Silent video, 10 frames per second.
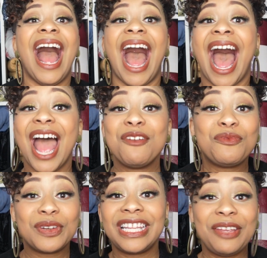I
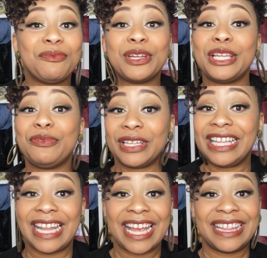really
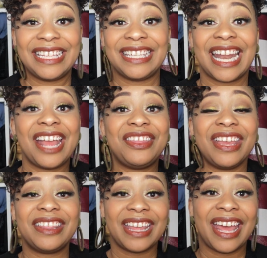like this, and I
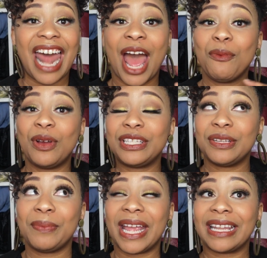think that I want
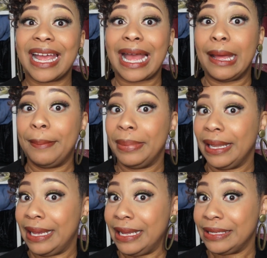to make like a
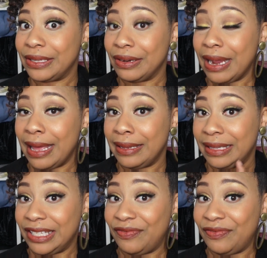blazer out of this